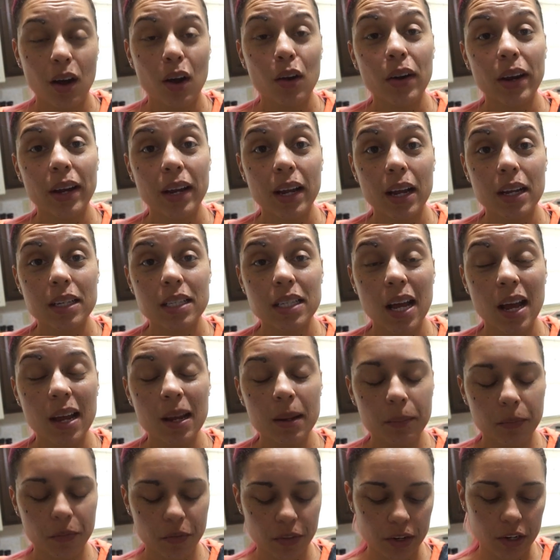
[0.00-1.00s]
All right, guys,
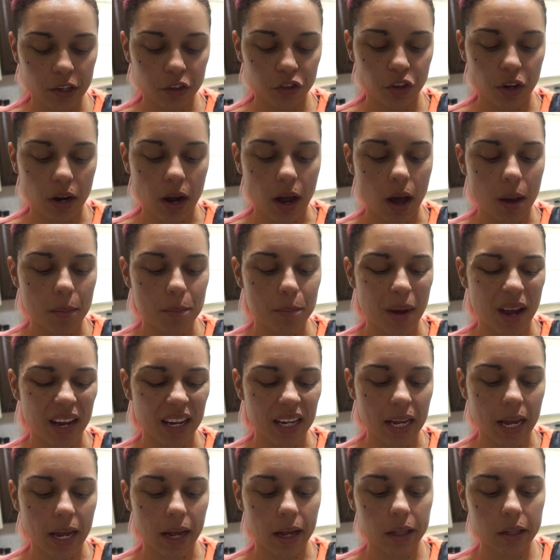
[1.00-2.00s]
I am finishing up my
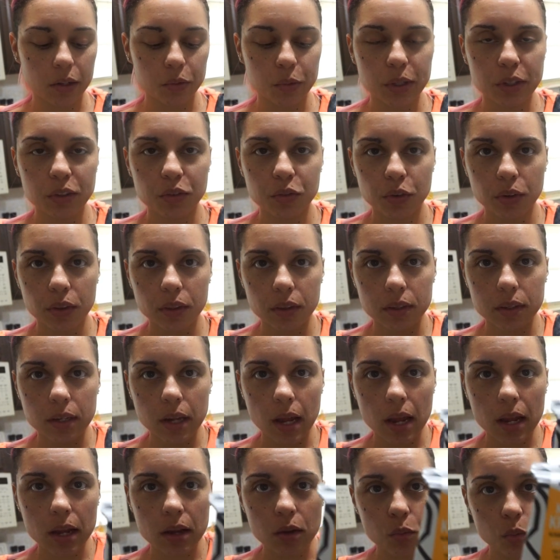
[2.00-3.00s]
calories for the
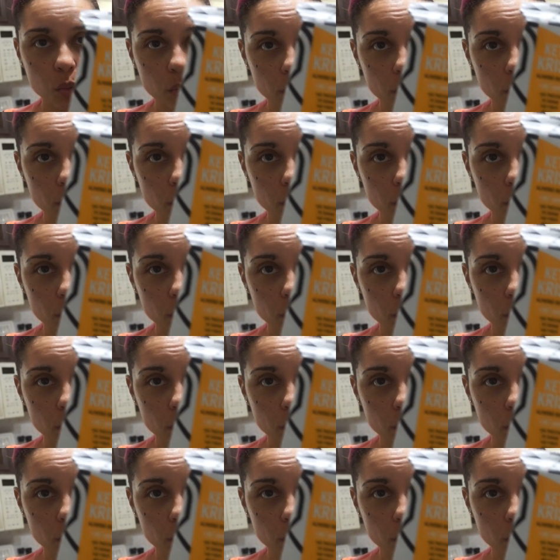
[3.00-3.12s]
day